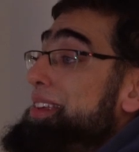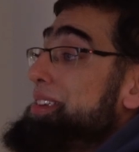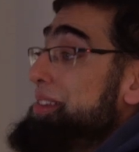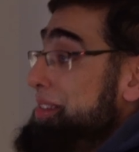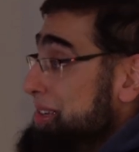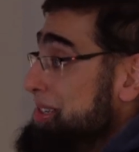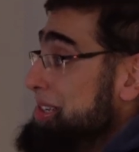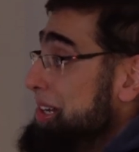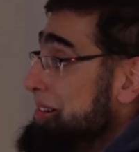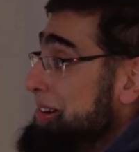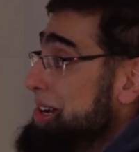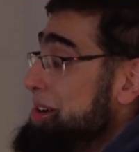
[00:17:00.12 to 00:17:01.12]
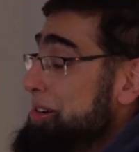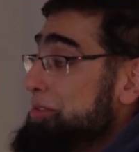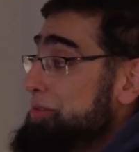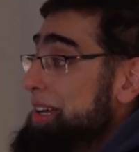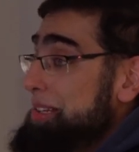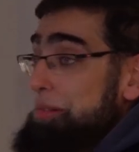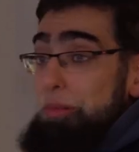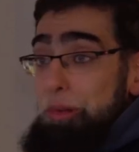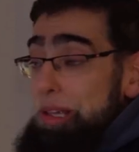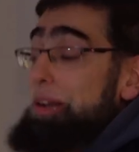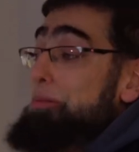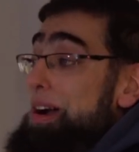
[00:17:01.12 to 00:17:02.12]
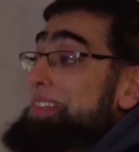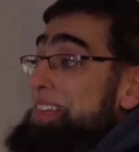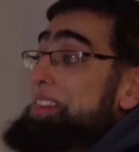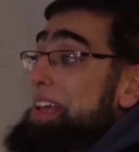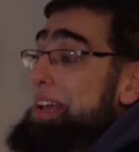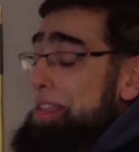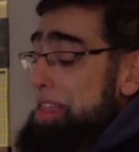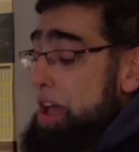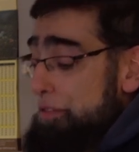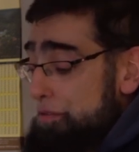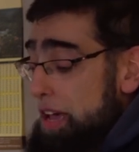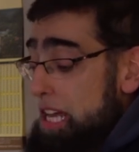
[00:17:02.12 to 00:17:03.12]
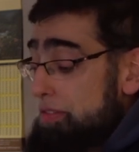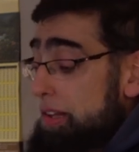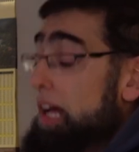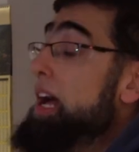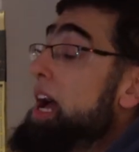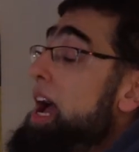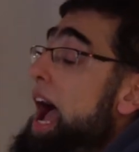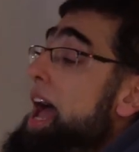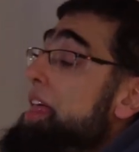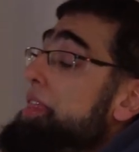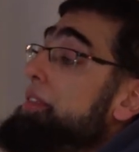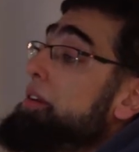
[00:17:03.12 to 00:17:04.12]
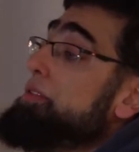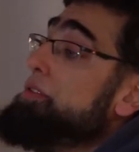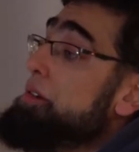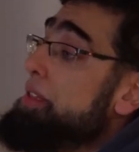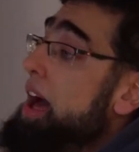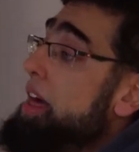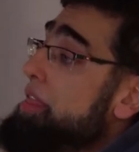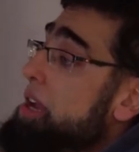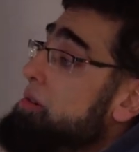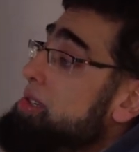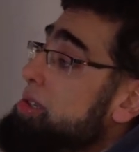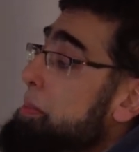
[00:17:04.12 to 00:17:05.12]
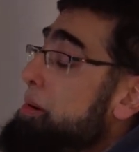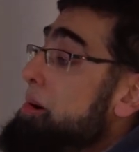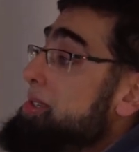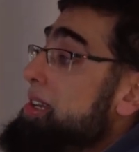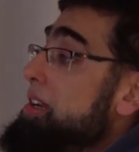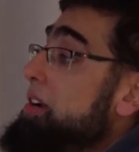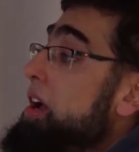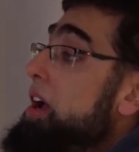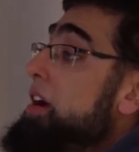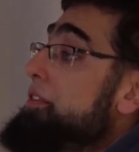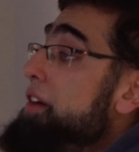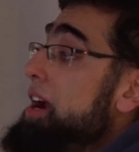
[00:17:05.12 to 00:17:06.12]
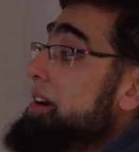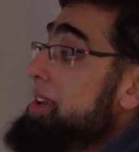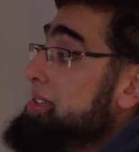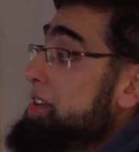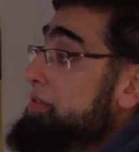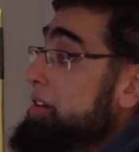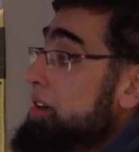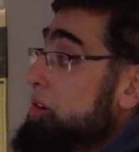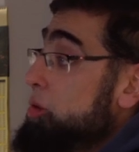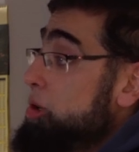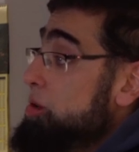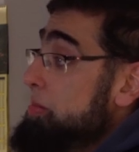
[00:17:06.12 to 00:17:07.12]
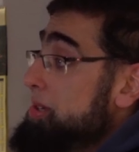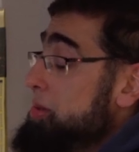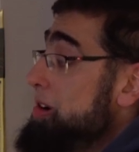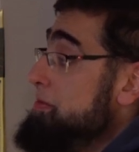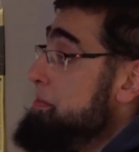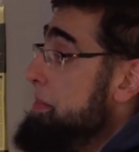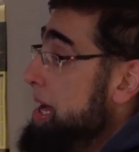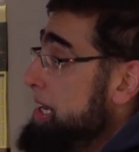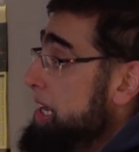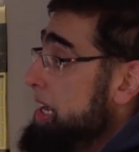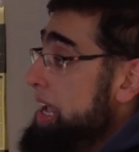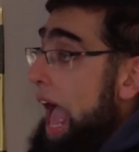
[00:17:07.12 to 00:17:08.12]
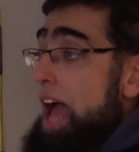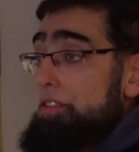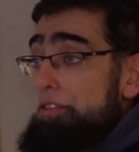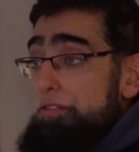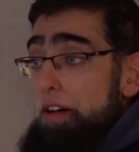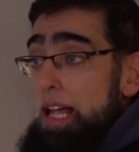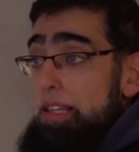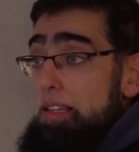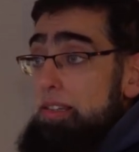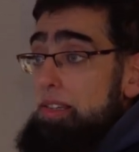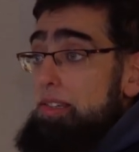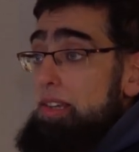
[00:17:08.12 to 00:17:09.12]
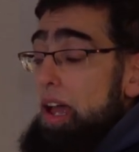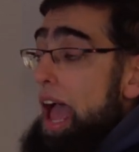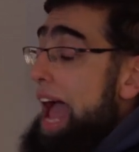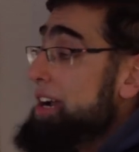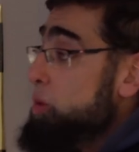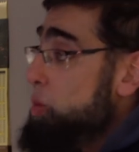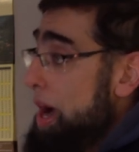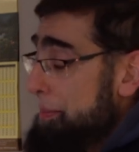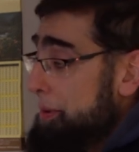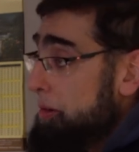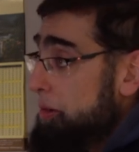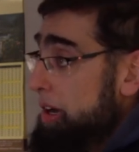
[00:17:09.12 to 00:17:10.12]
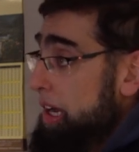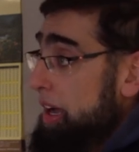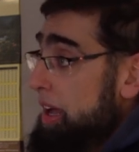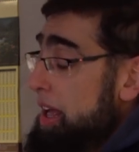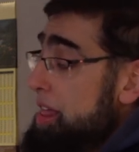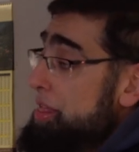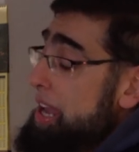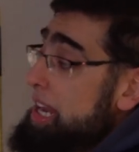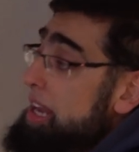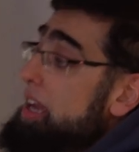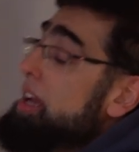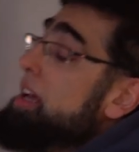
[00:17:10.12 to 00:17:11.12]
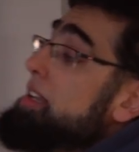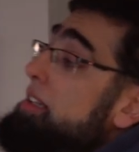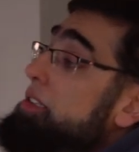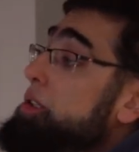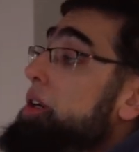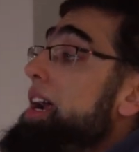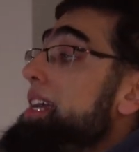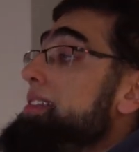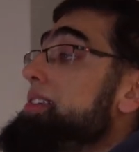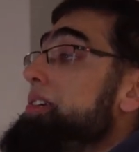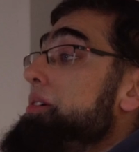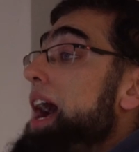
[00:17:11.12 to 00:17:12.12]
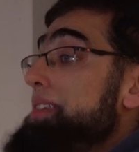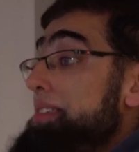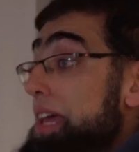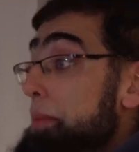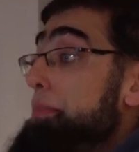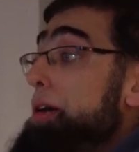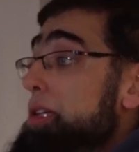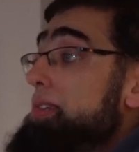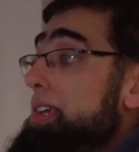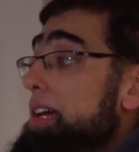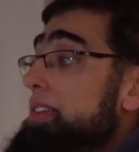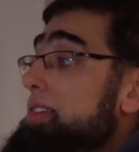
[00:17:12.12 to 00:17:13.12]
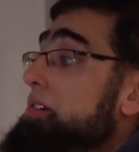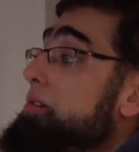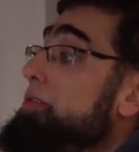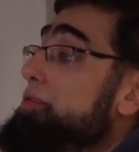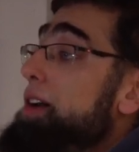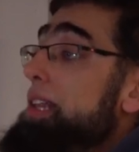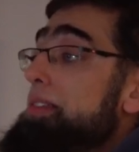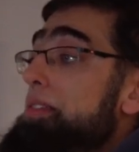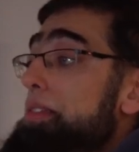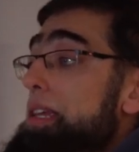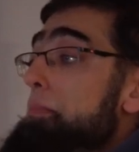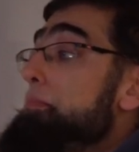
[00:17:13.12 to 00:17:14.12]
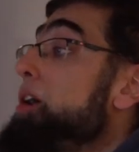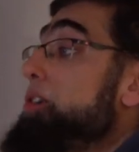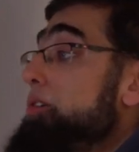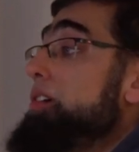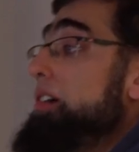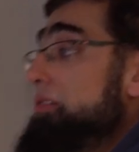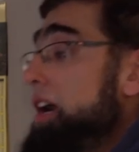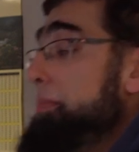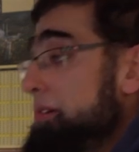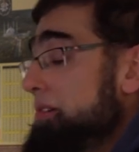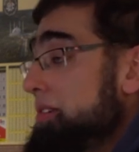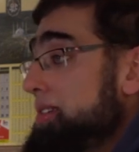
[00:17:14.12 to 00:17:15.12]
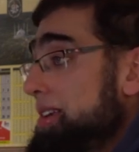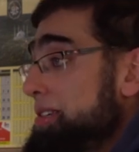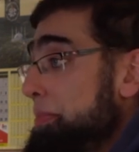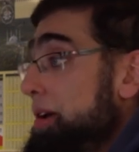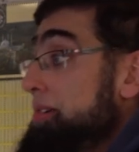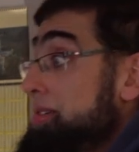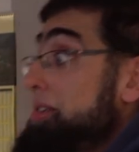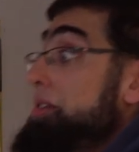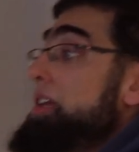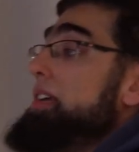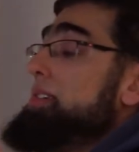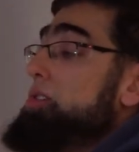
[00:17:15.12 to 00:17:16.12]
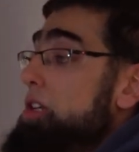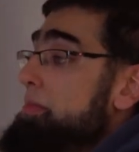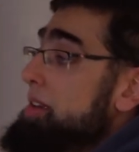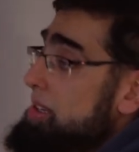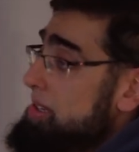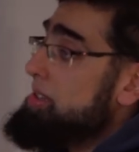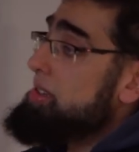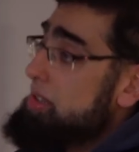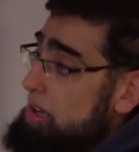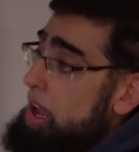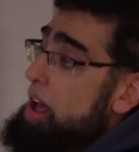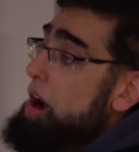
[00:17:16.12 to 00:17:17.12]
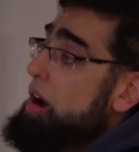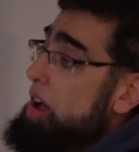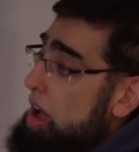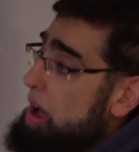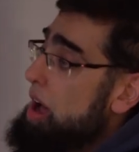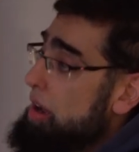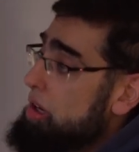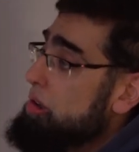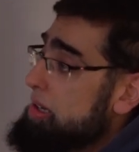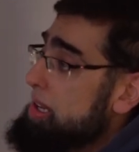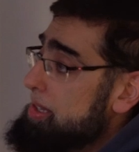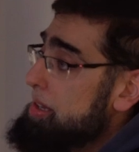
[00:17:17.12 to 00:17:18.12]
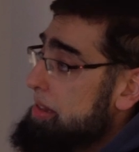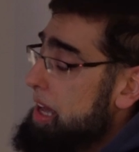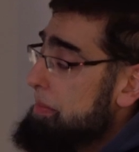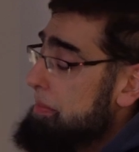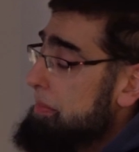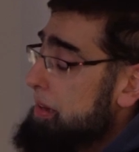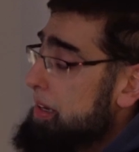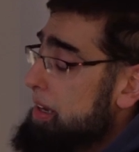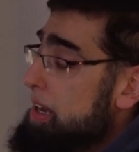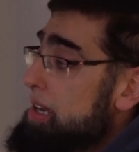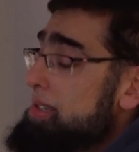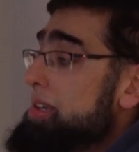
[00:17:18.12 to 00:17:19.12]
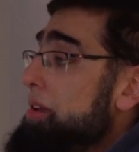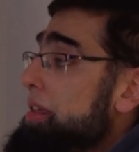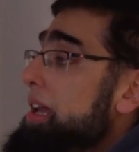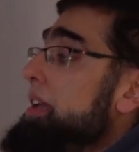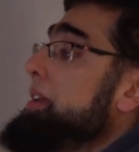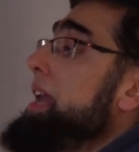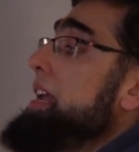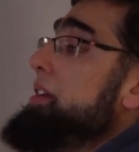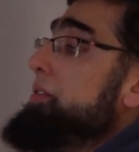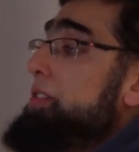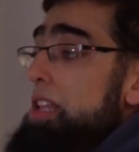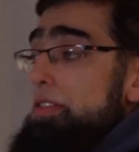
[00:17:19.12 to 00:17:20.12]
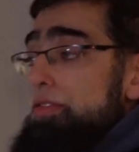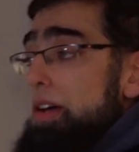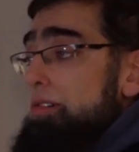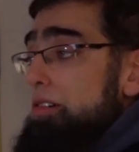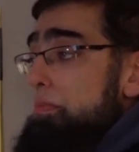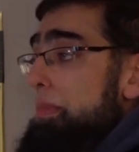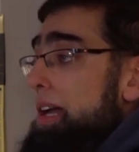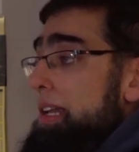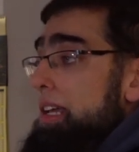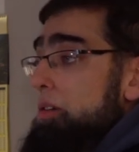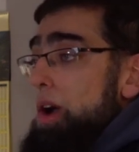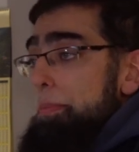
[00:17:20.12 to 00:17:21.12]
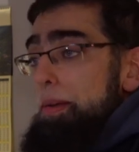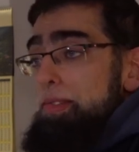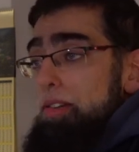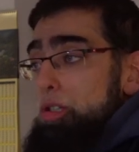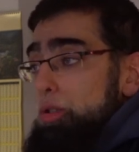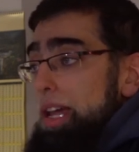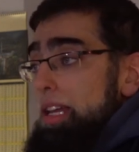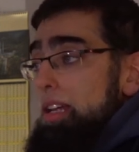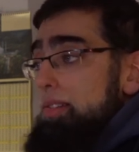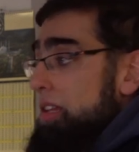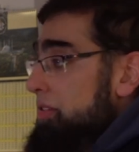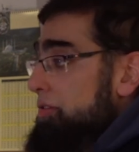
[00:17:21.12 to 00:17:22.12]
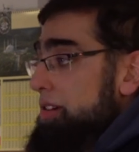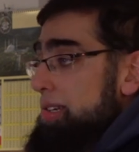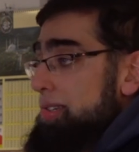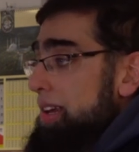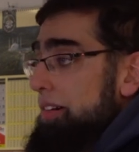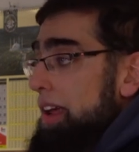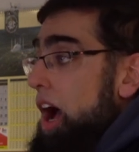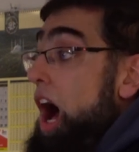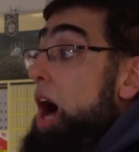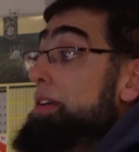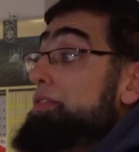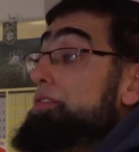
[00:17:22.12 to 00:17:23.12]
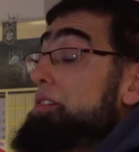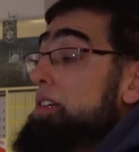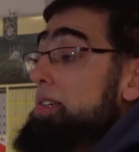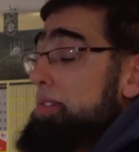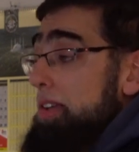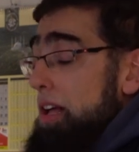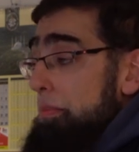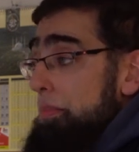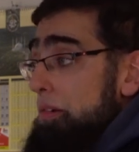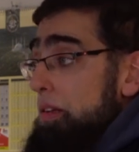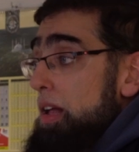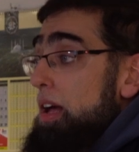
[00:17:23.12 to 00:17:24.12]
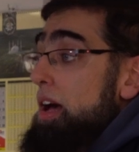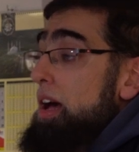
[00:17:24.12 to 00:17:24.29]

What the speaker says: the Syrian conflict went in their favor, and for that they were supporting various different groups with money and funds and weaponry. They tried to, as they put it, to fund the moderate rebels as opposed to the extremists, according to them. So they gave and they funneled money and weapons and training to the Free Syria Army, for example.